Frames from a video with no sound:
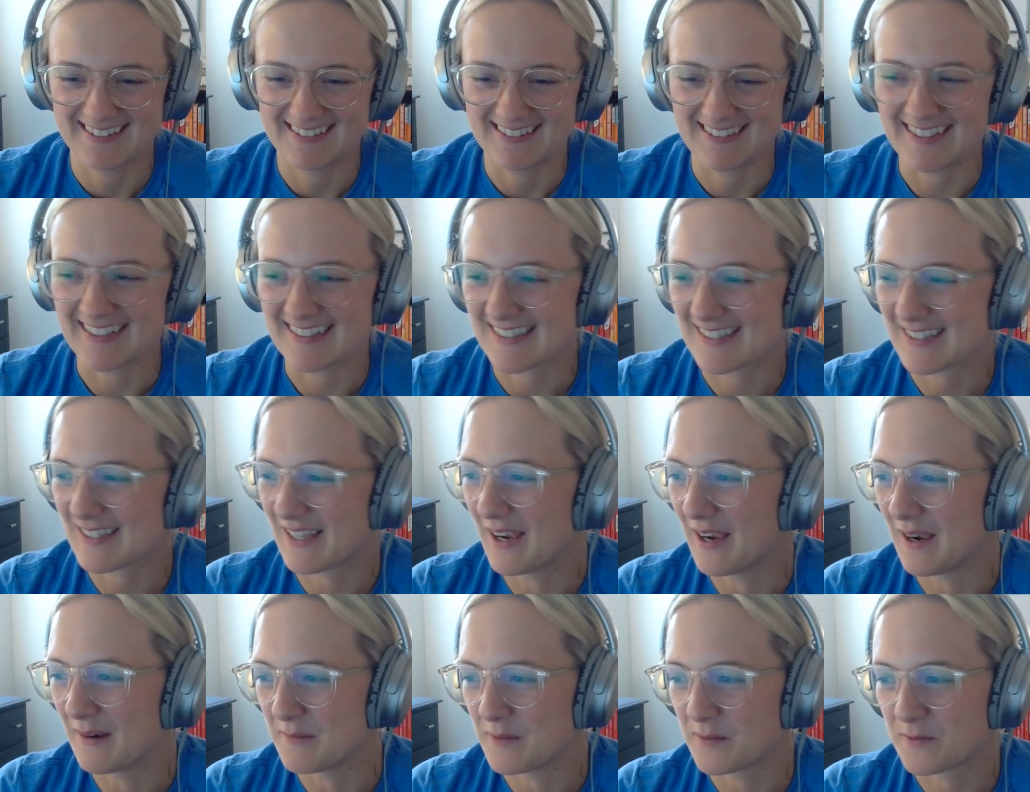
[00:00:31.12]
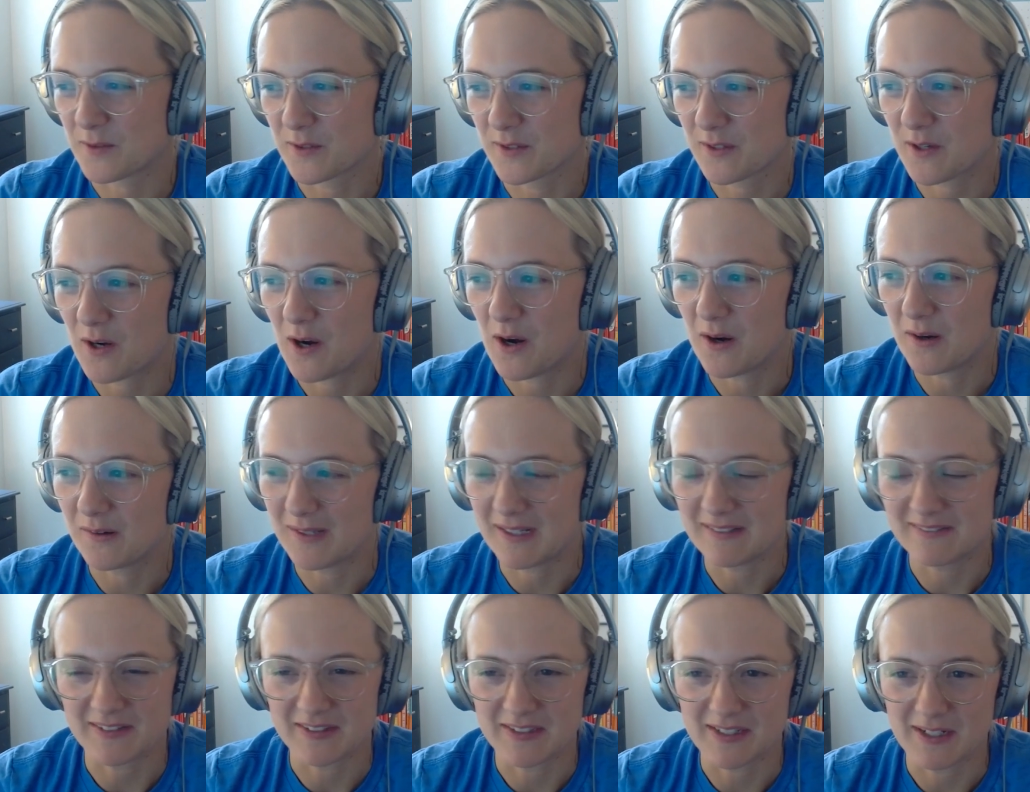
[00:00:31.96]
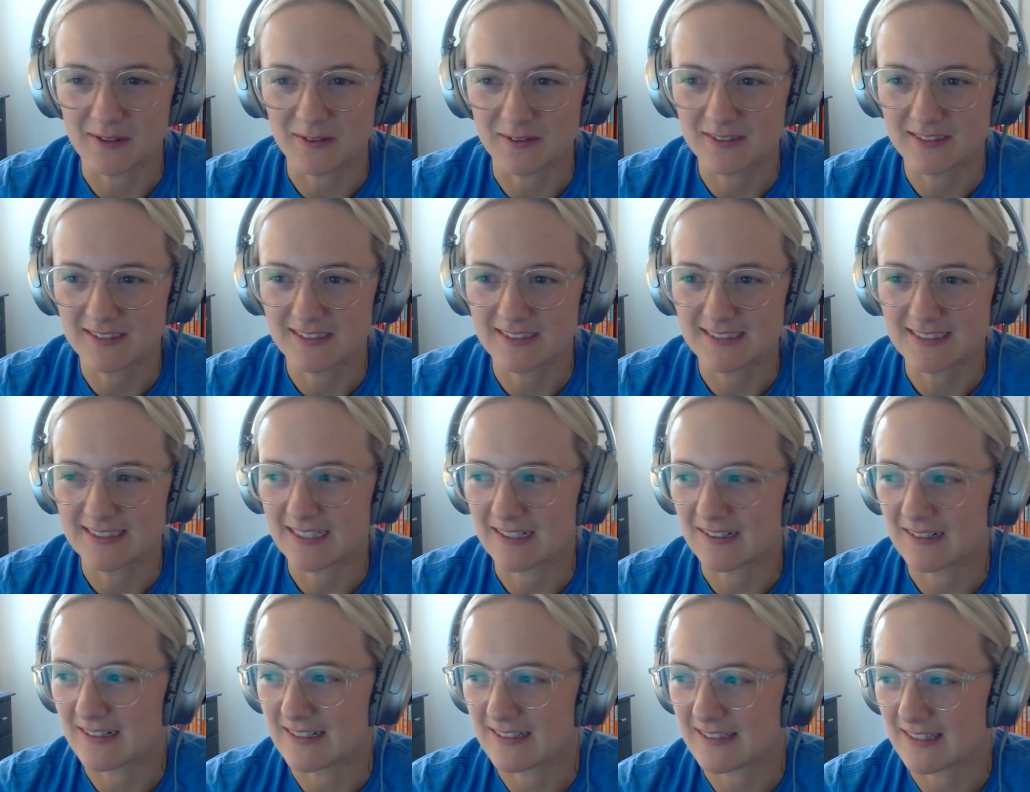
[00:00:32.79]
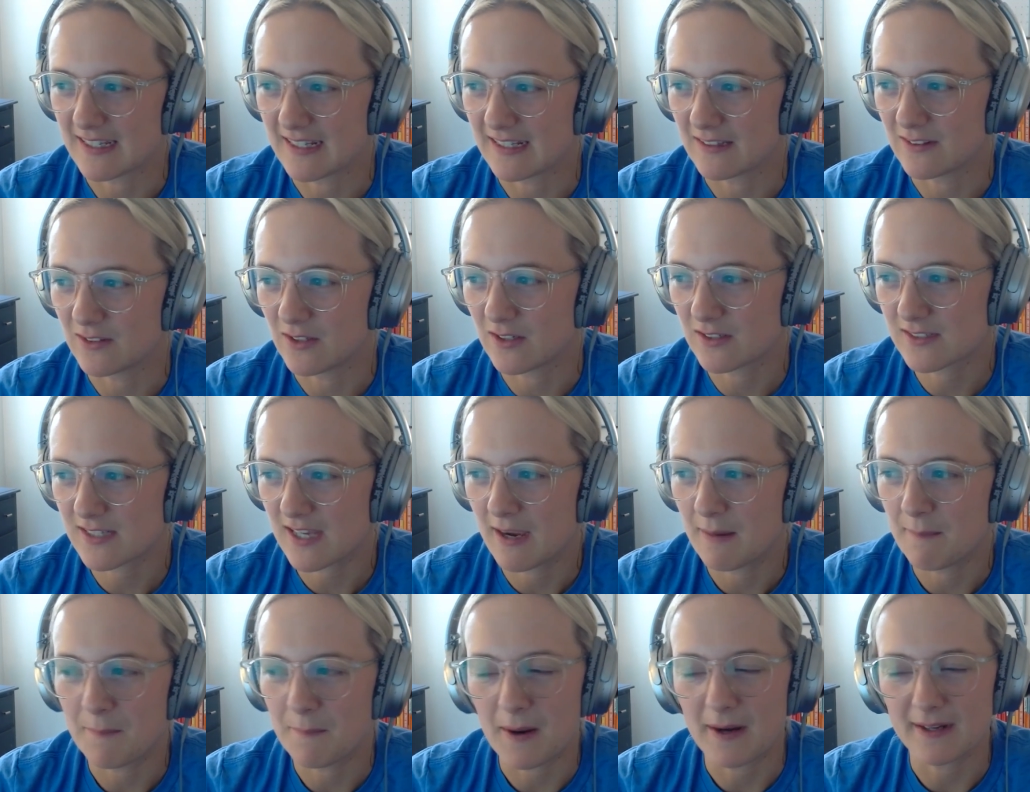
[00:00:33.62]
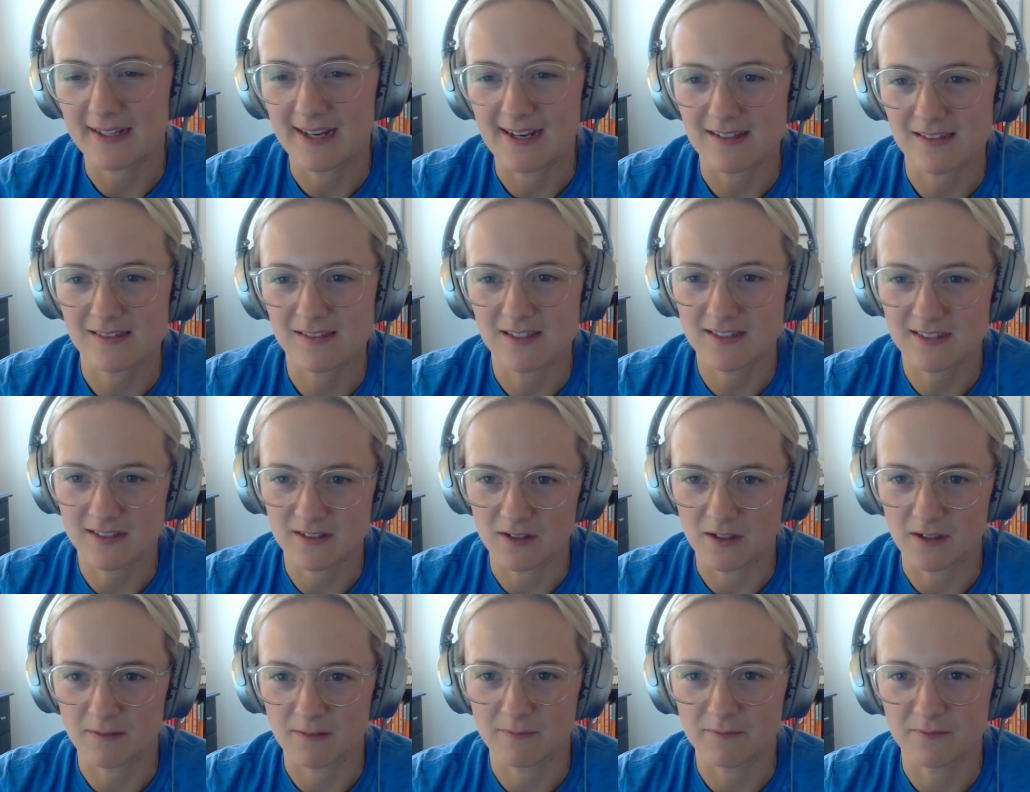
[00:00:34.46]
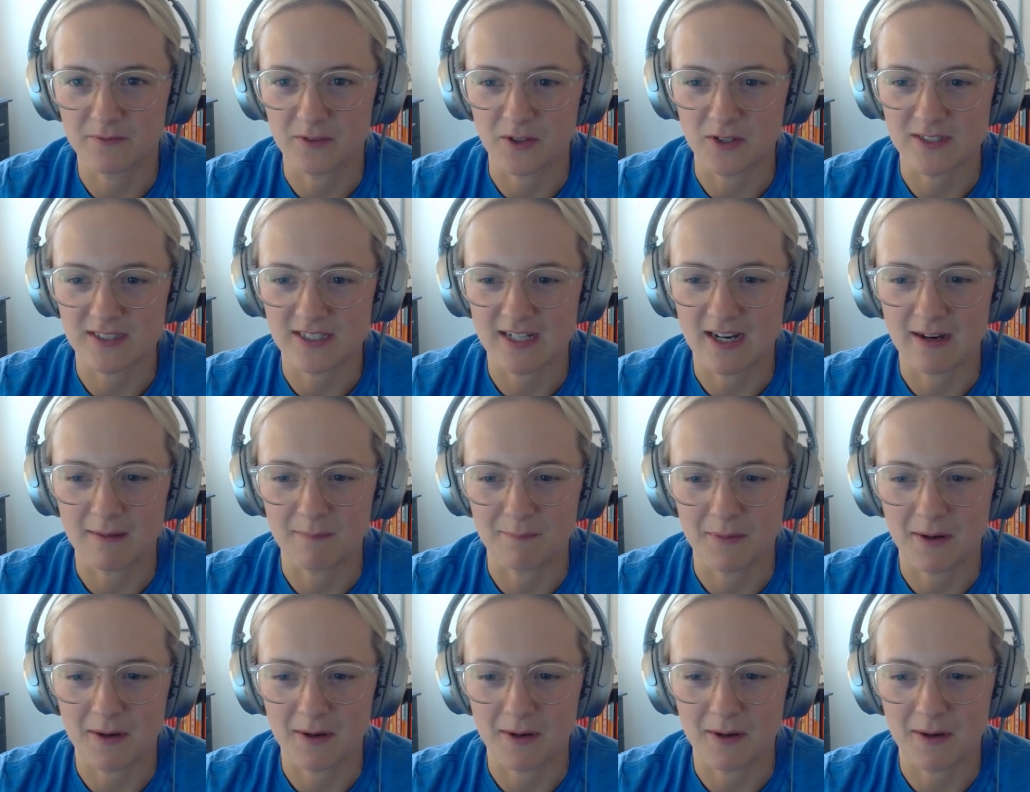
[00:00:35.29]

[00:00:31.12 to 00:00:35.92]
Yes, before the call, I found out Darren is a longtime podcast listener, first time